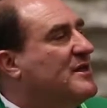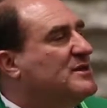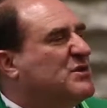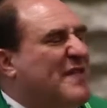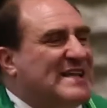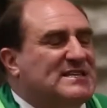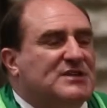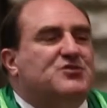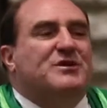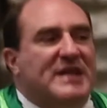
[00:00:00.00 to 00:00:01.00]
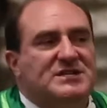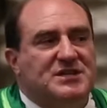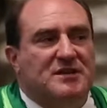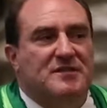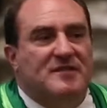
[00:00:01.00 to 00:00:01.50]
So that's a
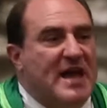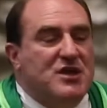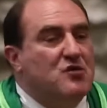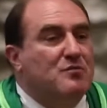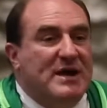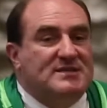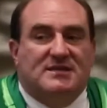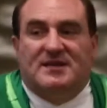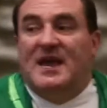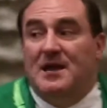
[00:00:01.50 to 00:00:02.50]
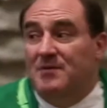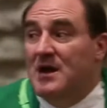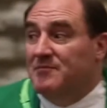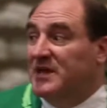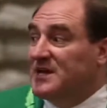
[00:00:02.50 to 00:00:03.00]
tradition that you must
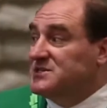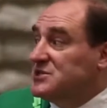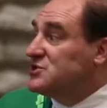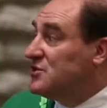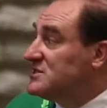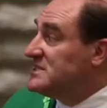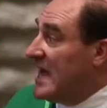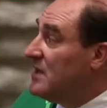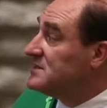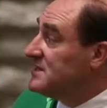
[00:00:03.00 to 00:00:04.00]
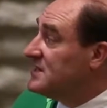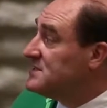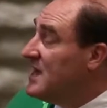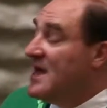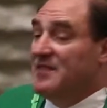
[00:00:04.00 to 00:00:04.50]
keep, because the church tells
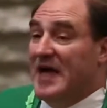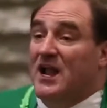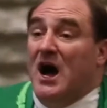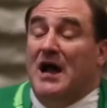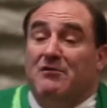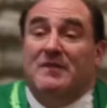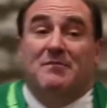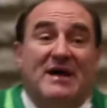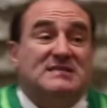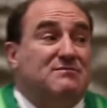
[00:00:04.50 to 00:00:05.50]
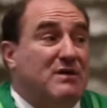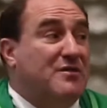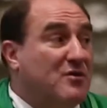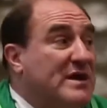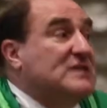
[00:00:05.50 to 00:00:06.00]
us that honoring the Blessed
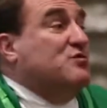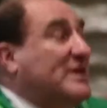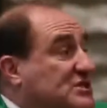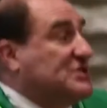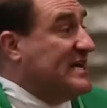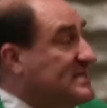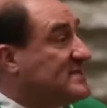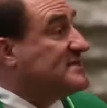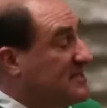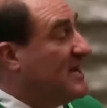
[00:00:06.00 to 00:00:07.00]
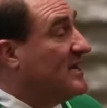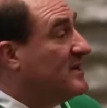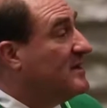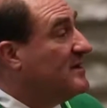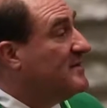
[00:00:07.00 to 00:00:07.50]
Mother is what Jesus
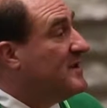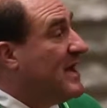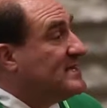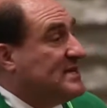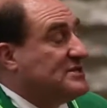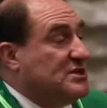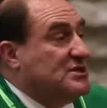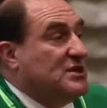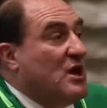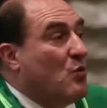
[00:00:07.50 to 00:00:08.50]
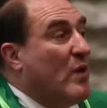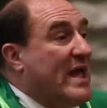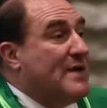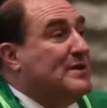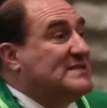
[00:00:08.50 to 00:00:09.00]
did. And since
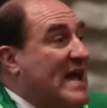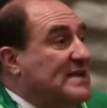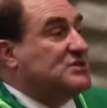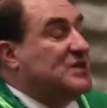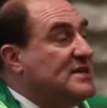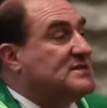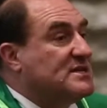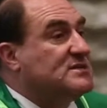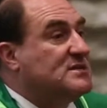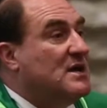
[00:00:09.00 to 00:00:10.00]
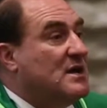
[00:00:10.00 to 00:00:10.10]
we imitate Jesus